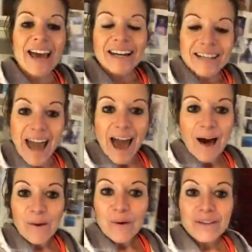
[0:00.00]

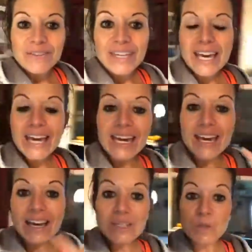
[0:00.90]
Now,
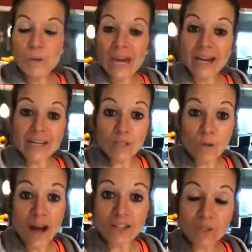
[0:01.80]
the spaghetti
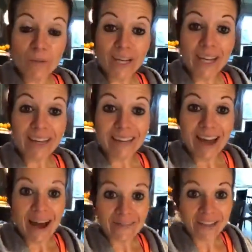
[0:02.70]
squash has been in the
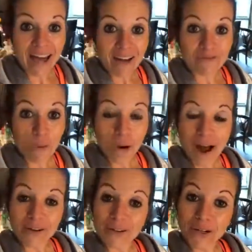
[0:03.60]
oven at
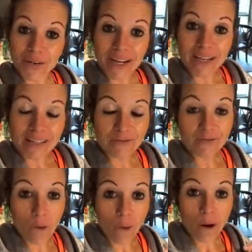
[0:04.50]
400 degrees
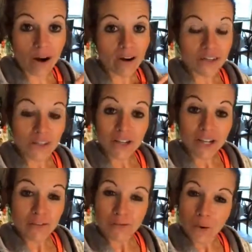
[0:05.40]
for 30
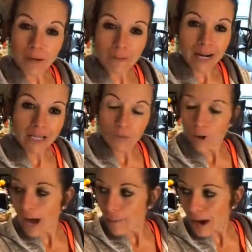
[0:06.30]
to 40 minutes. We're
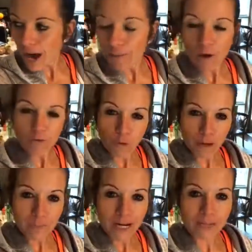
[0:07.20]
coming on about
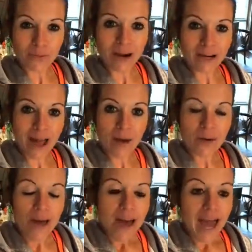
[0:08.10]
40 minutes right now,
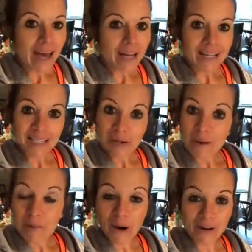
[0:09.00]
and it's going to
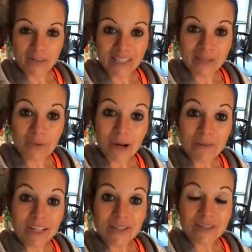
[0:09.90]
be perfect. And what I'm
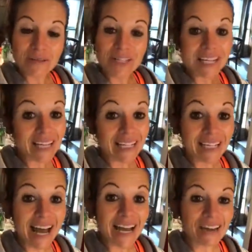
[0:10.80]
going to do is I'm going to take
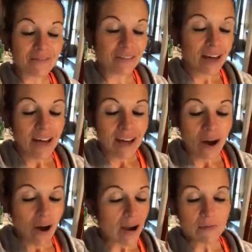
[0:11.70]

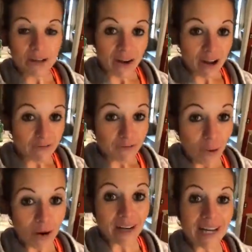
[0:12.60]
a
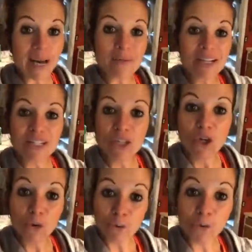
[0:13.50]
fork, and I'm going to
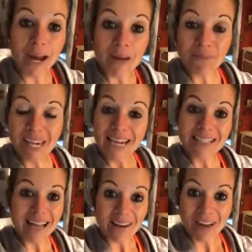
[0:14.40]
scrape the
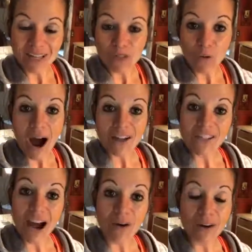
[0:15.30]
inside of that squash
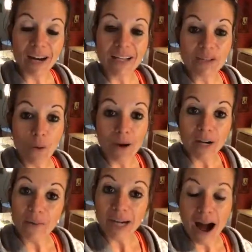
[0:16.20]
out, and it's going
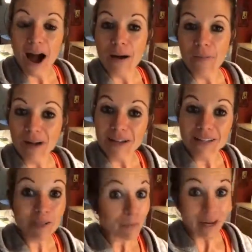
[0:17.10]
to become
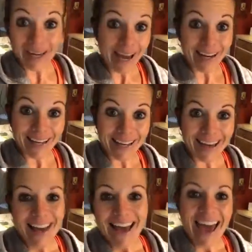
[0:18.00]
spaghetti.
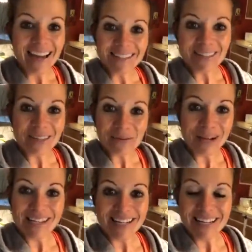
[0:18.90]
Hence the
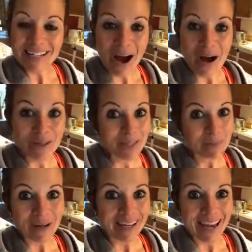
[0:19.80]
reason it's called
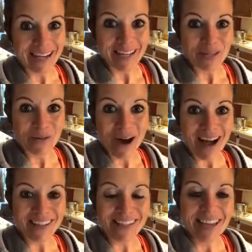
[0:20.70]
spaghetti
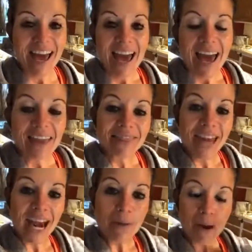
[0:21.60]
squash. And
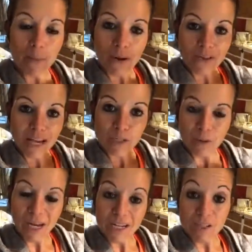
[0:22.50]
then I'm going to put that
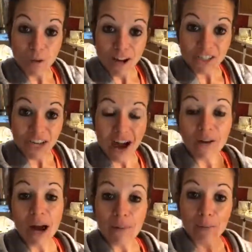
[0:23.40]
spaghetti squash
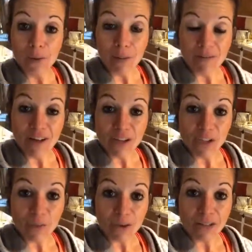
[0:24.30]
down. I'm going to put my
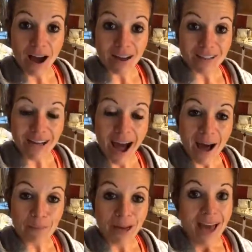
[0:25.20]
vegetables on
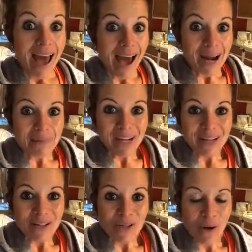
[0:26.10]
top, and I'm going to
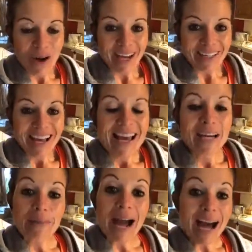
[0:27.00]
enjoy it.
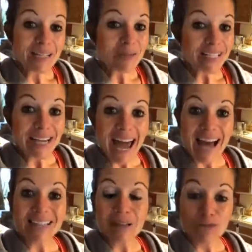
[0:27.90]
Now my husband's going to
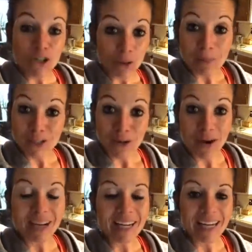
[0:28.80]
add some shrimp to
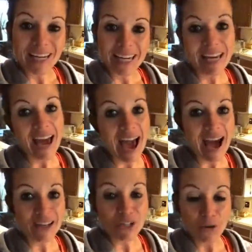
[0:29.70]
it. He
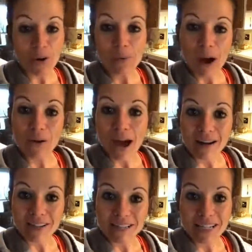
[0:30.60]
has shrimp out on
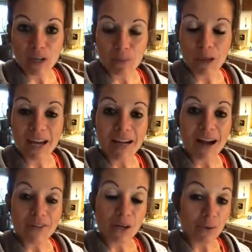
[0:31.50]
a cedar plank
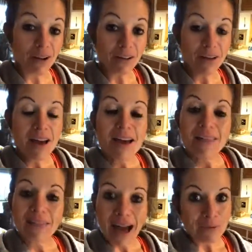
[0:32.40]
on the grill.
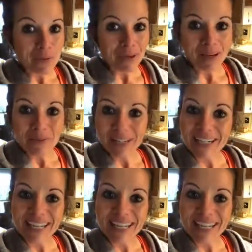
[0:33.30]
That will be completed.